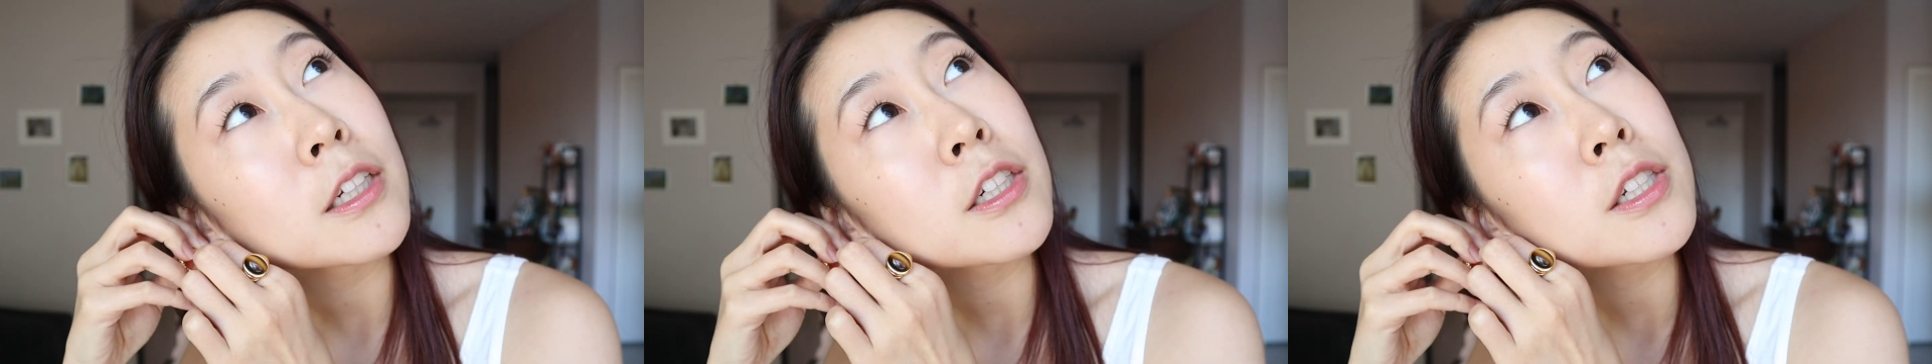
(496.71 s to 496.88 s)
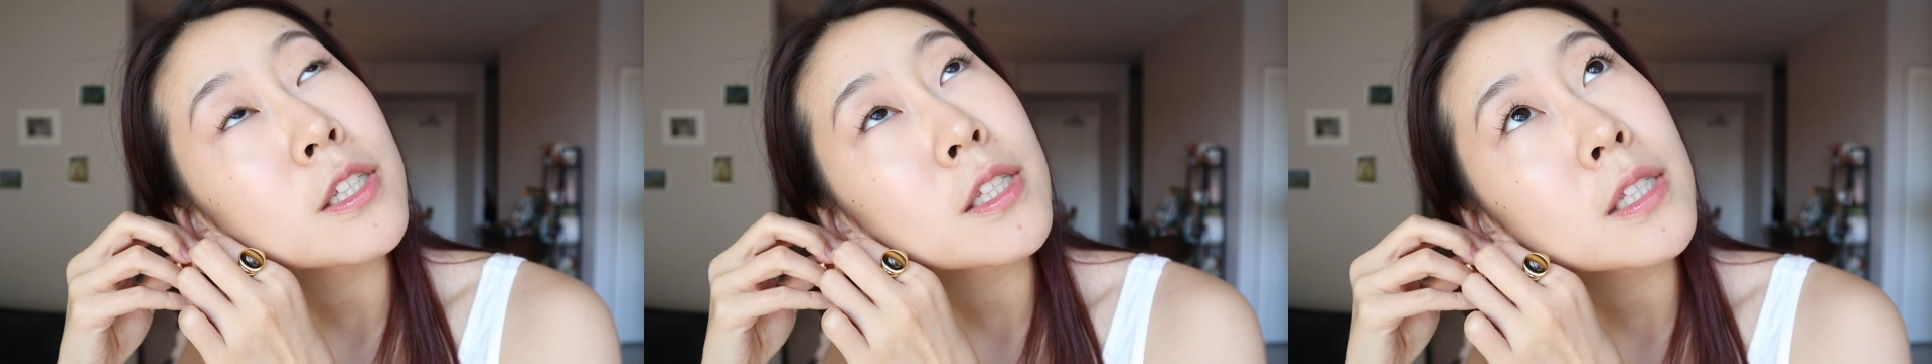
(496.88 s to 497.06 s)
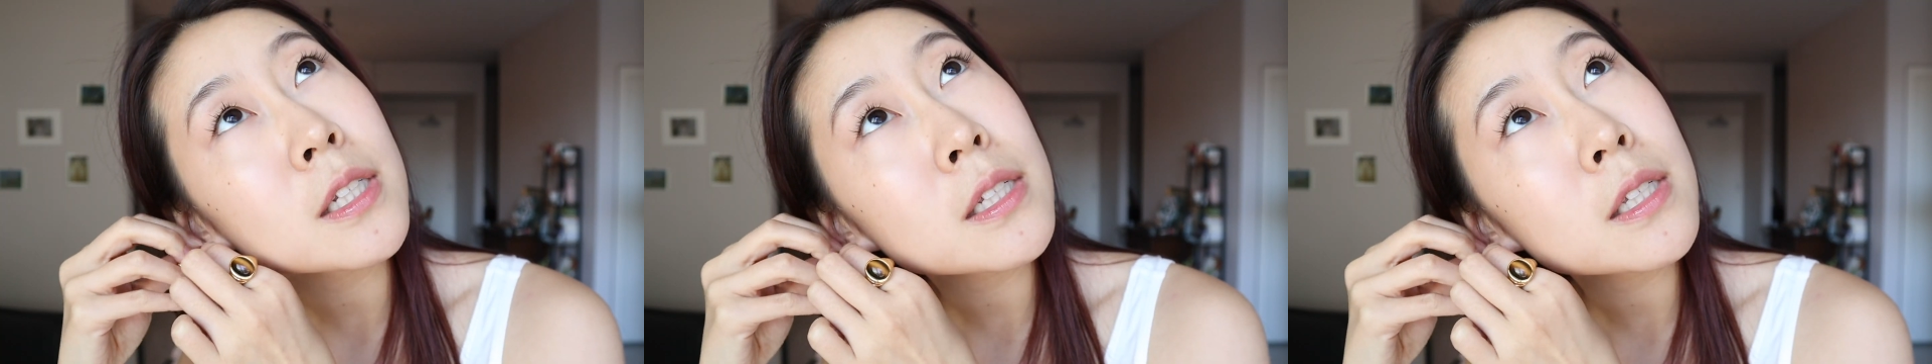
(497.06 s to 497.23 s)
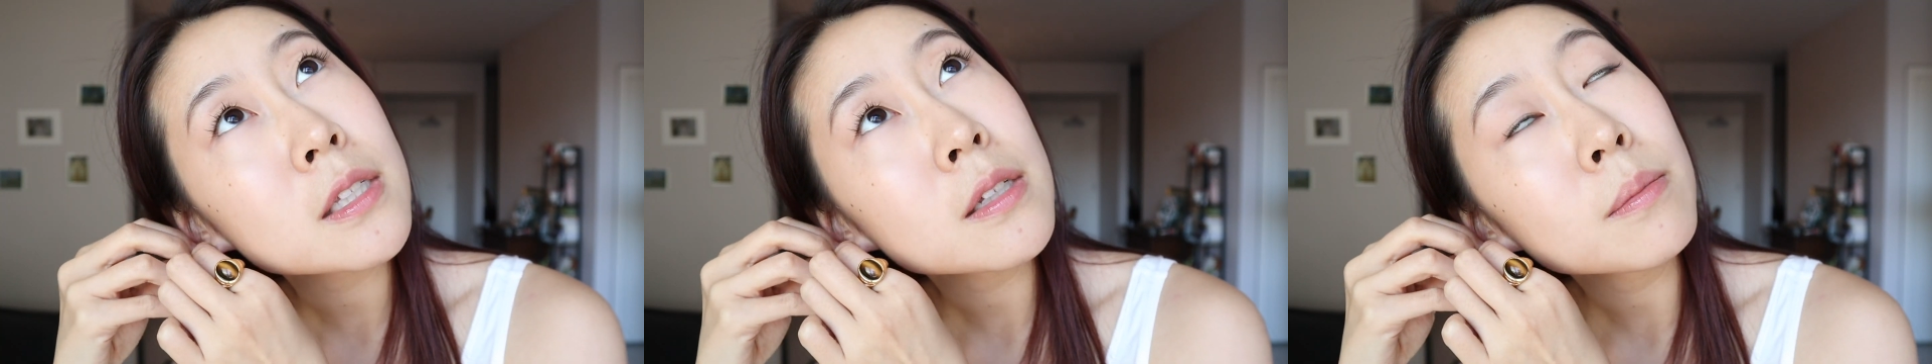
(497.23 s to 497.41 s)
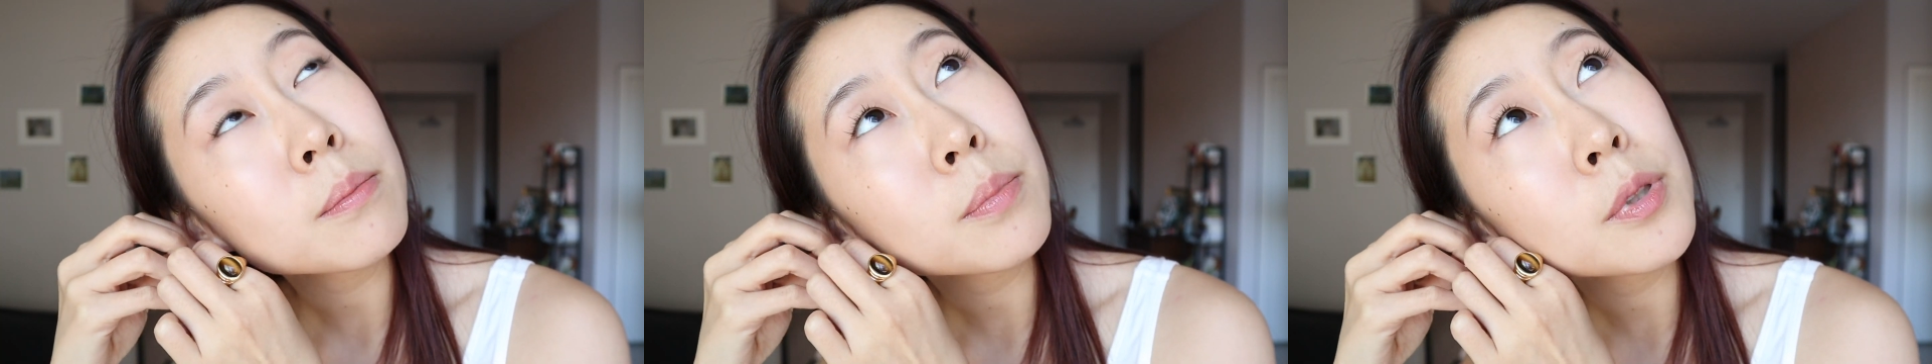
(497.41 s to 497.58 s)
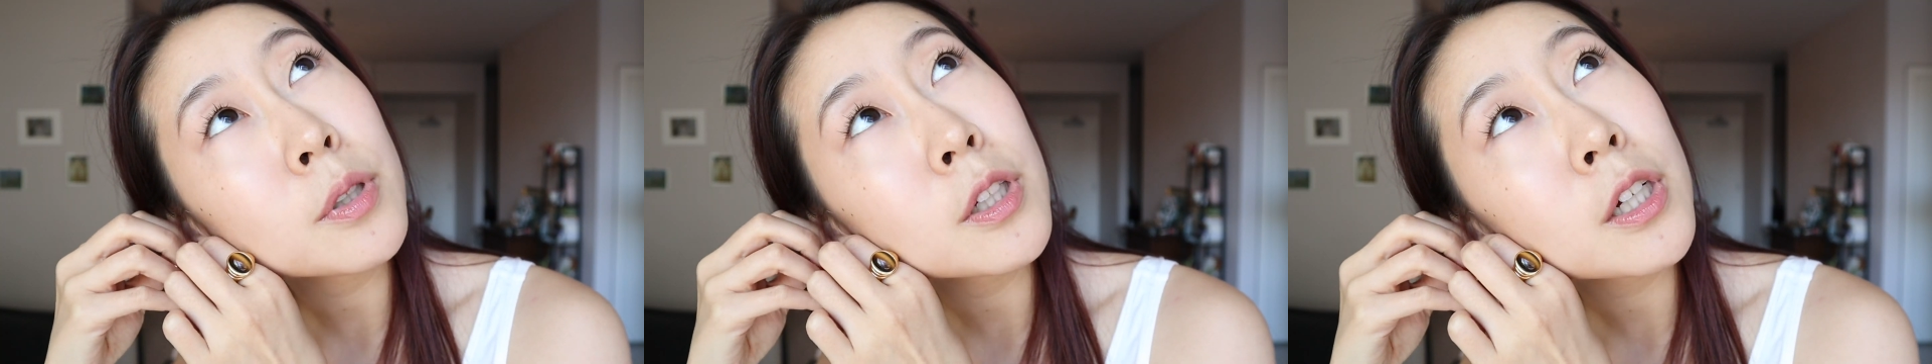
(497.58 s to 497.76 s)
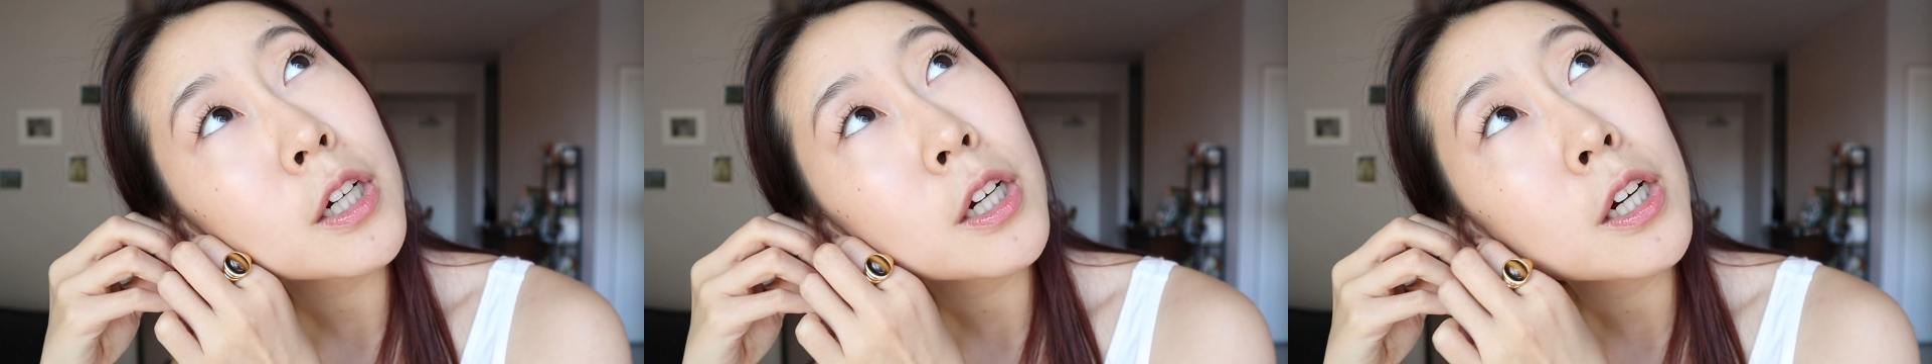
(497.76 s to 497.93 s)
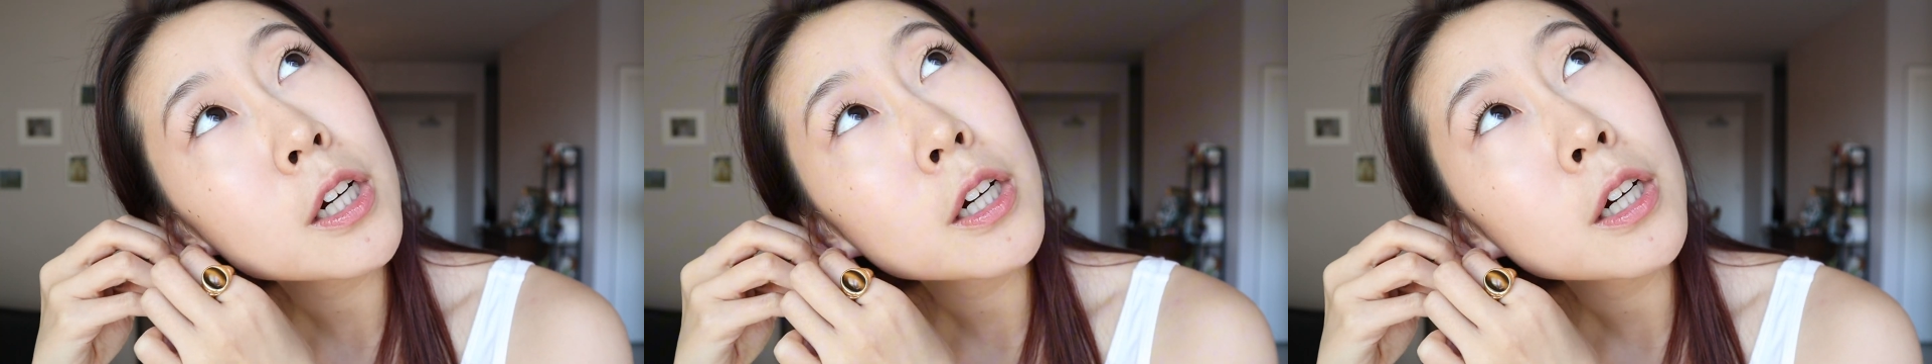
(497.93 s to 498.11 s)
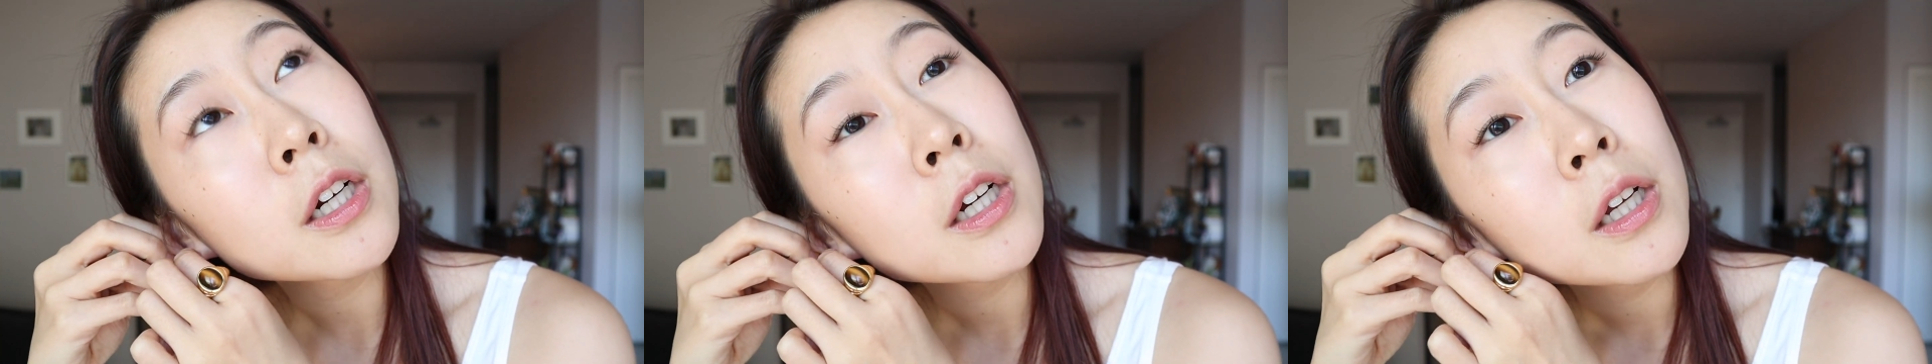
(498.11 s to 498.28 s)
just
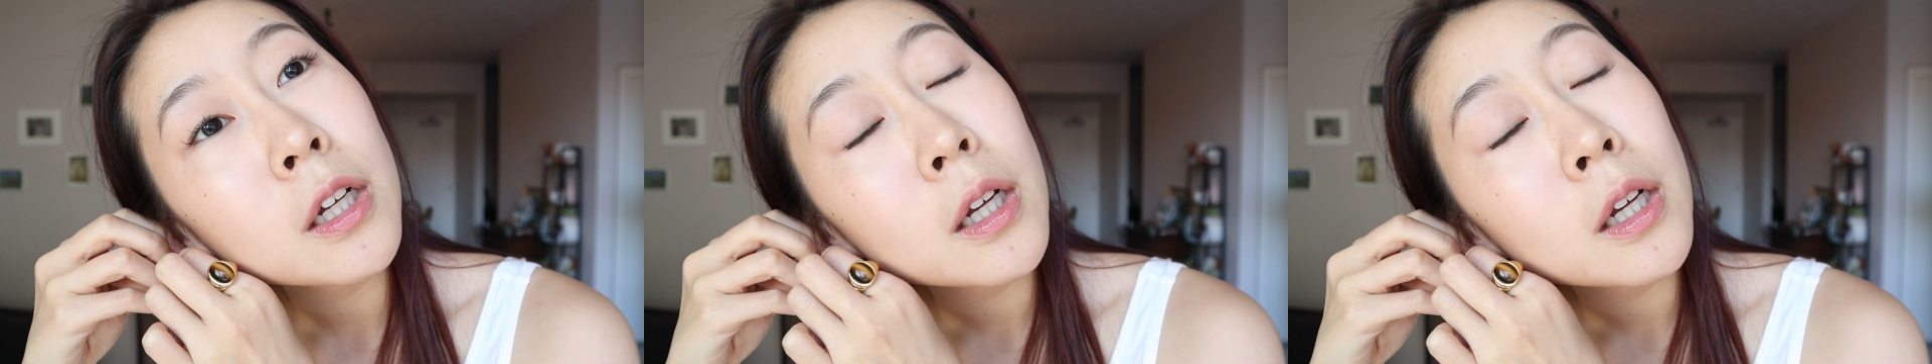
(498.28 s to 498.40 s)
simpler,